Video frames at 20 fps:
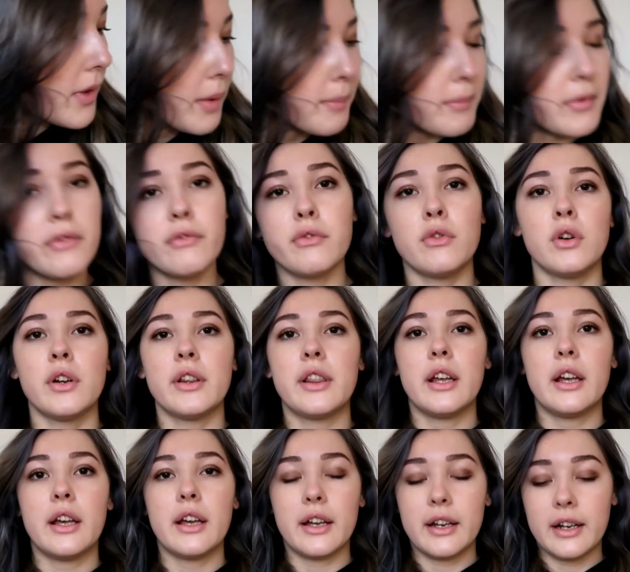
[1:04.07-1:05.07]
Before
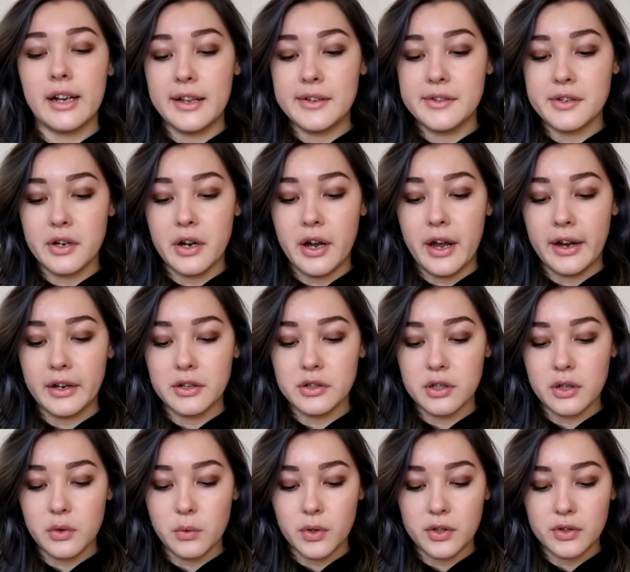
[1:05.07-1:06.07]
the cleanser, I
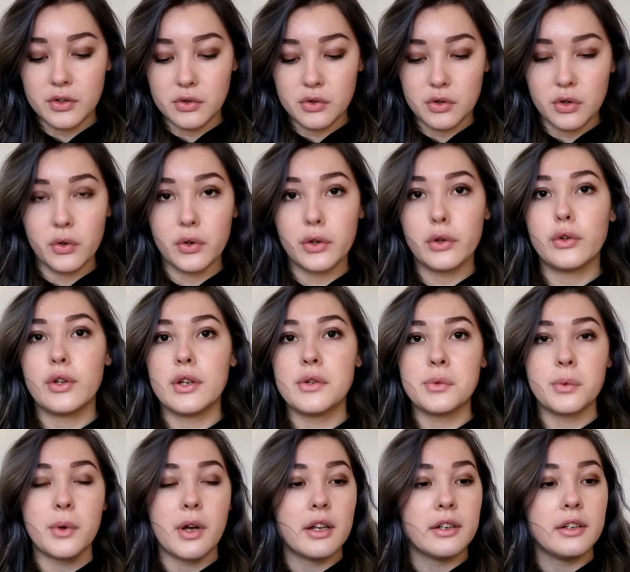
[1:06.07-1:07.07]
actually want to show you
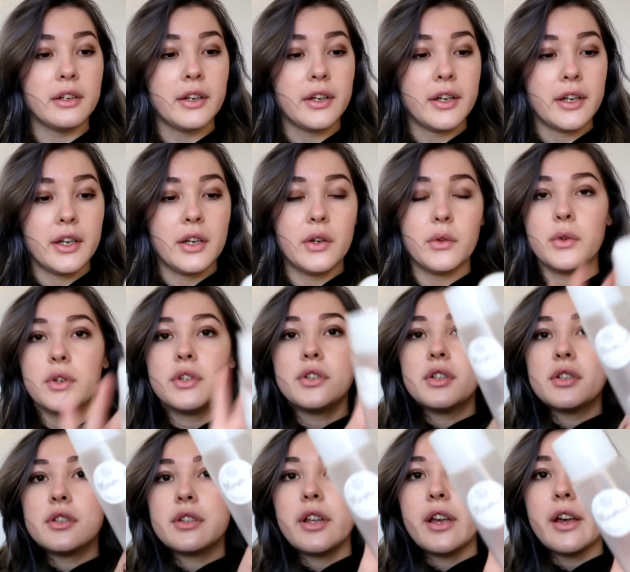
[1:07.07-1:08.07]
this one, which
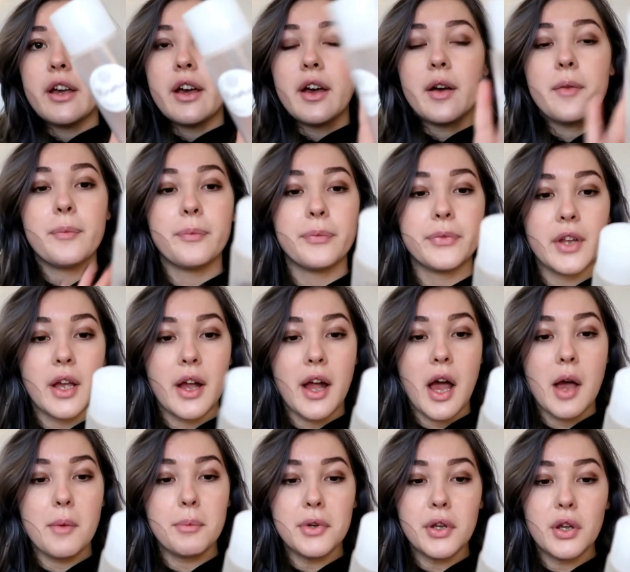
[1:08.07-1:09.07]
is the
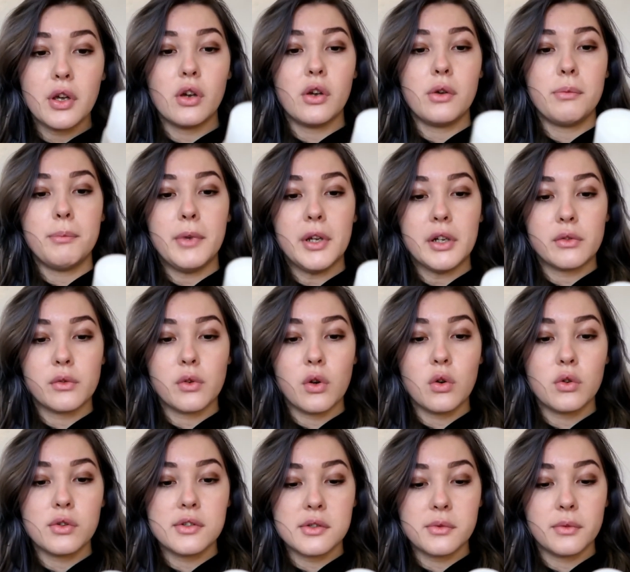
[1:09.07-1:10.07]
Apieu
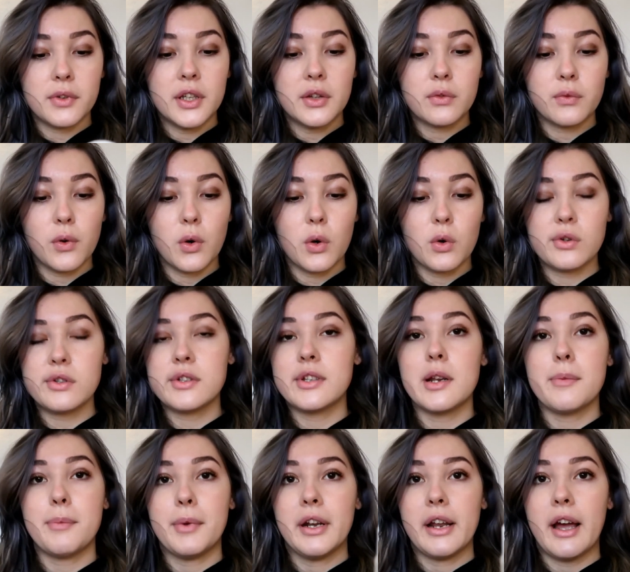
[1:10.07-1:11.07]
Mineral Sweet Rose
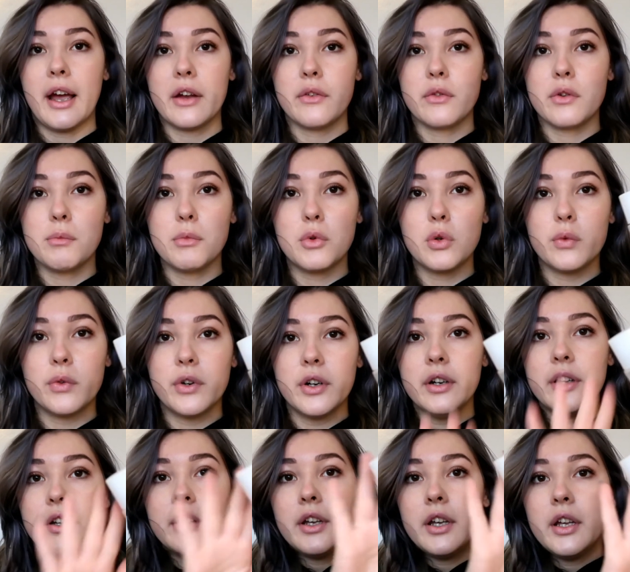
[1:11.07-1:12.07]
Lip and Eye
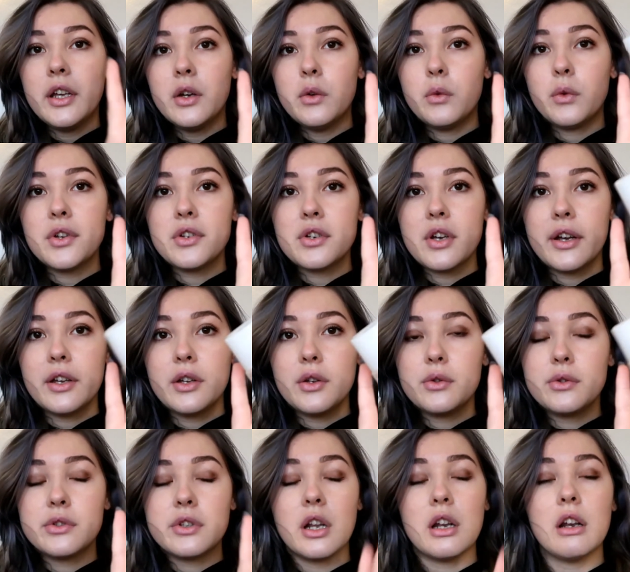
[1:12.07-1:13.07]
Remover, which I
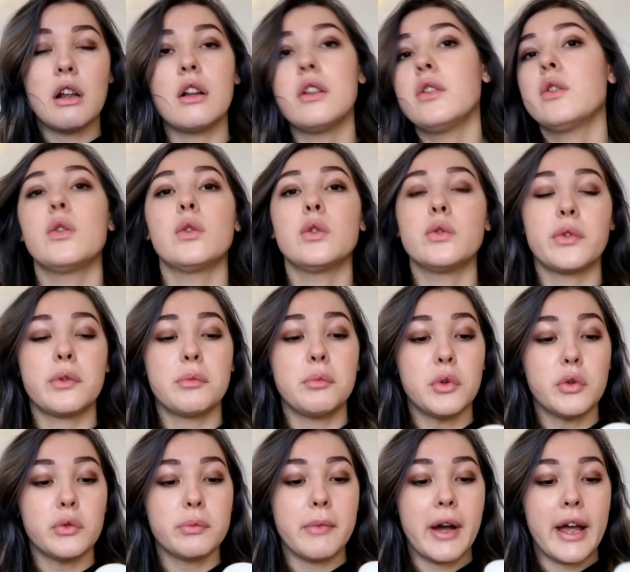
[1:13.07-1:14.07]
used a lot to
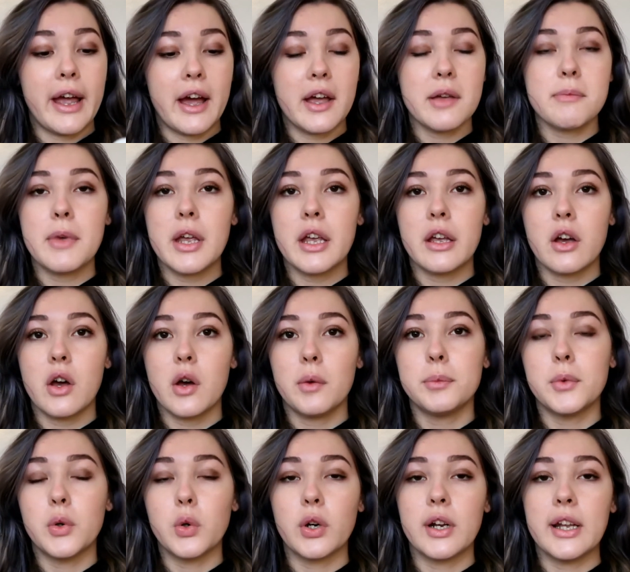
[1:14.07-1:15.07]
remove my eye makeup
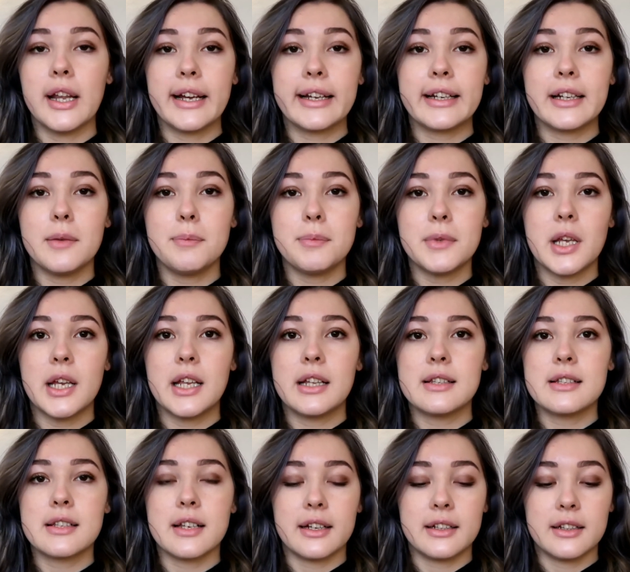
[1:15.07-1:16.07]
or like lip
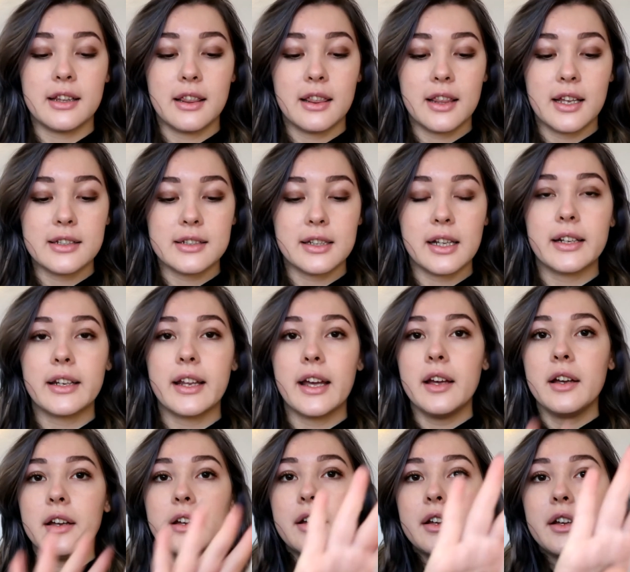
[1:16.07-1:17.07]
tints and things like that.